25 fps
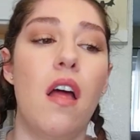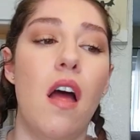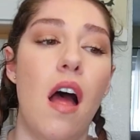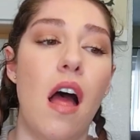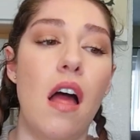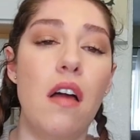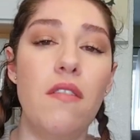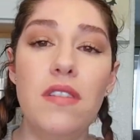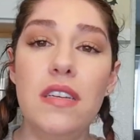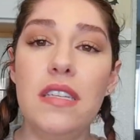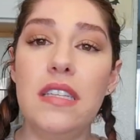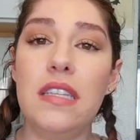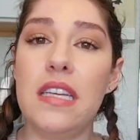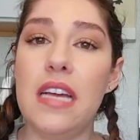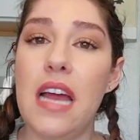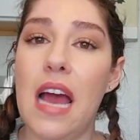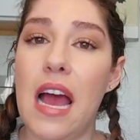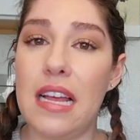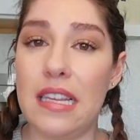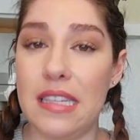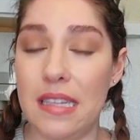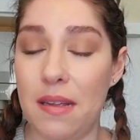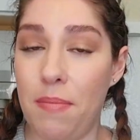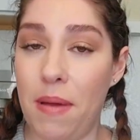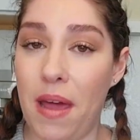Obviously,
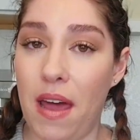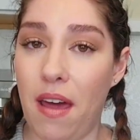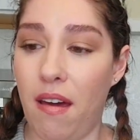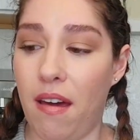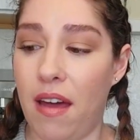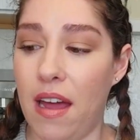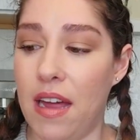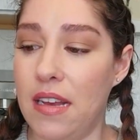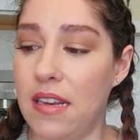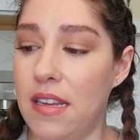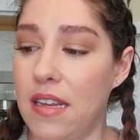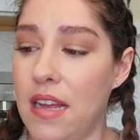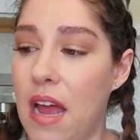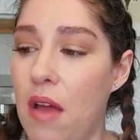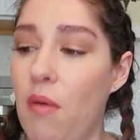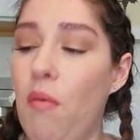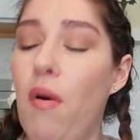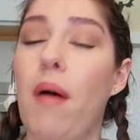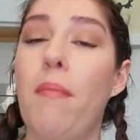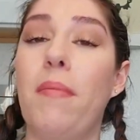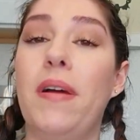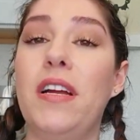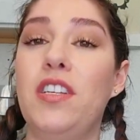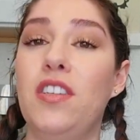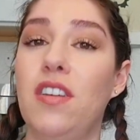as a parent, I
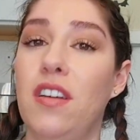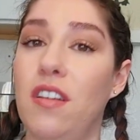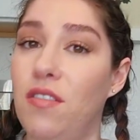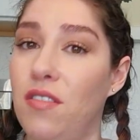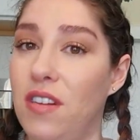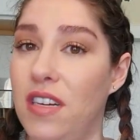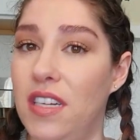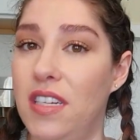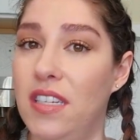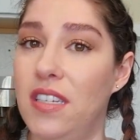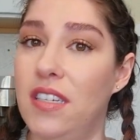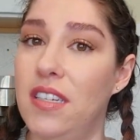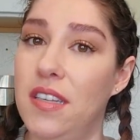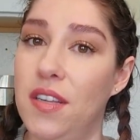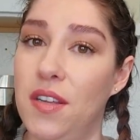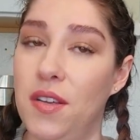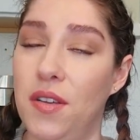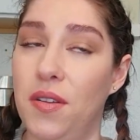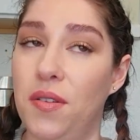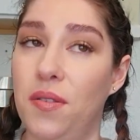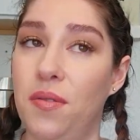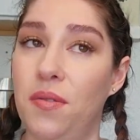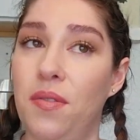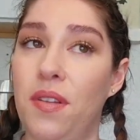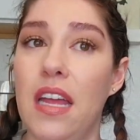want my children
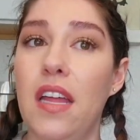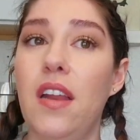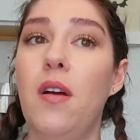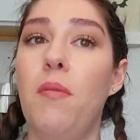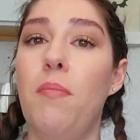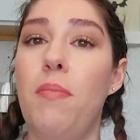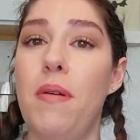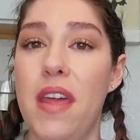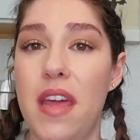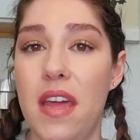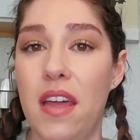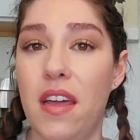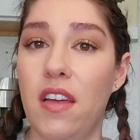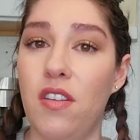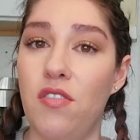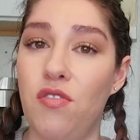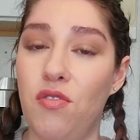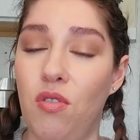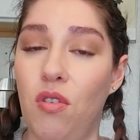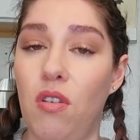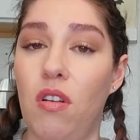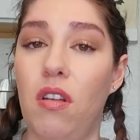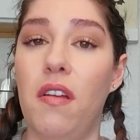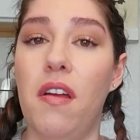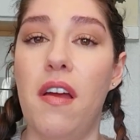to, be in
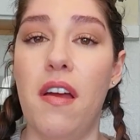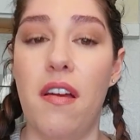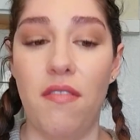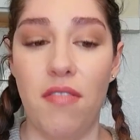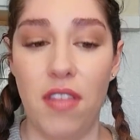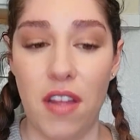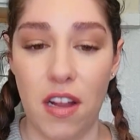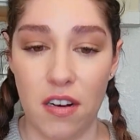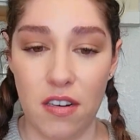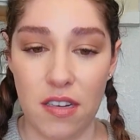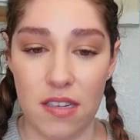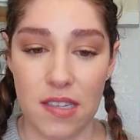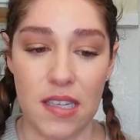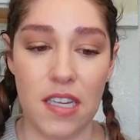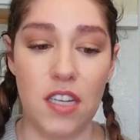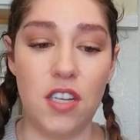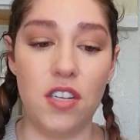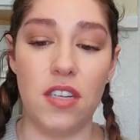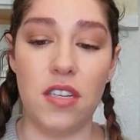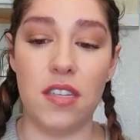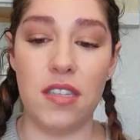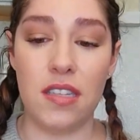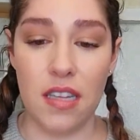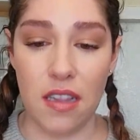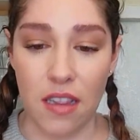control of their
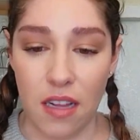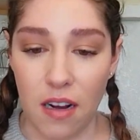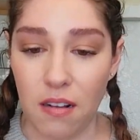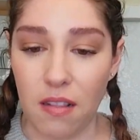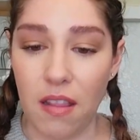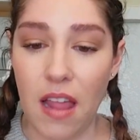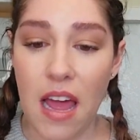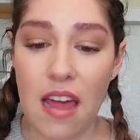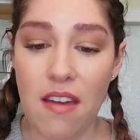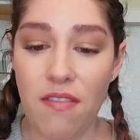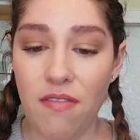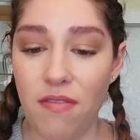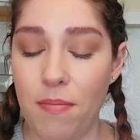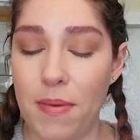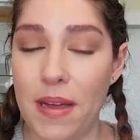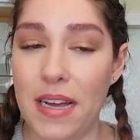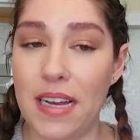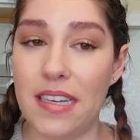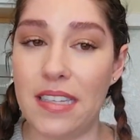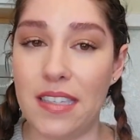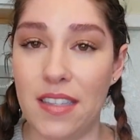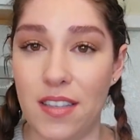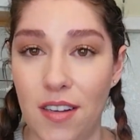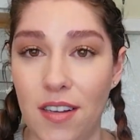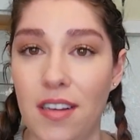decisions in their life
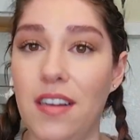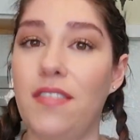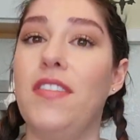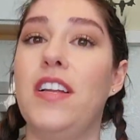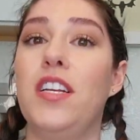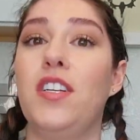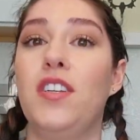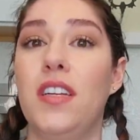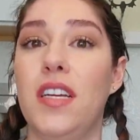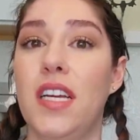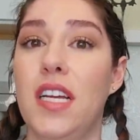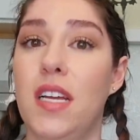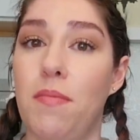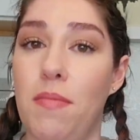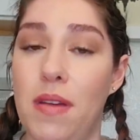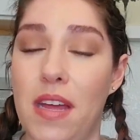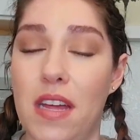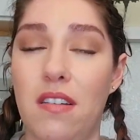because they're eventually going to be